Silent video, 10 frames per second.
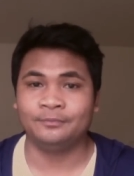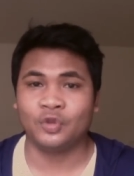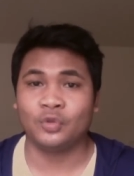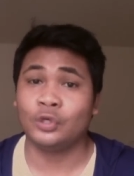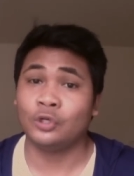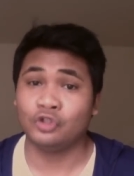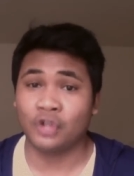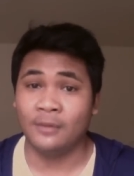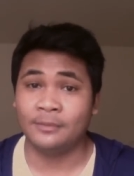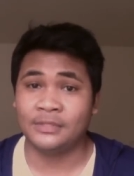through her
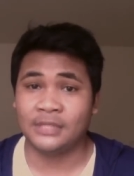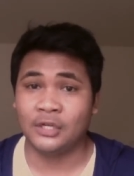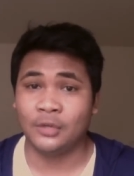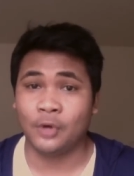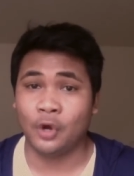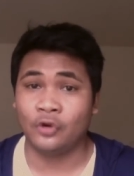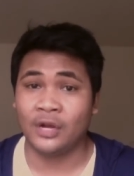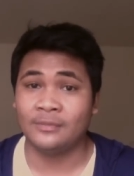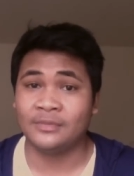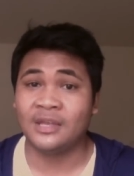jumps in her
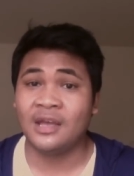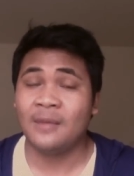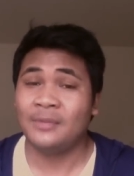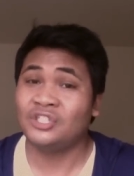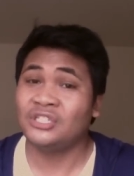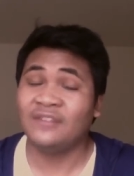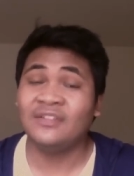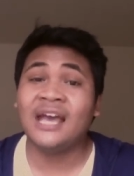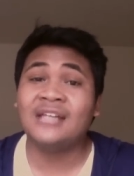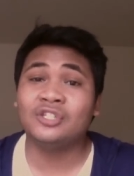programs. But she definitely has a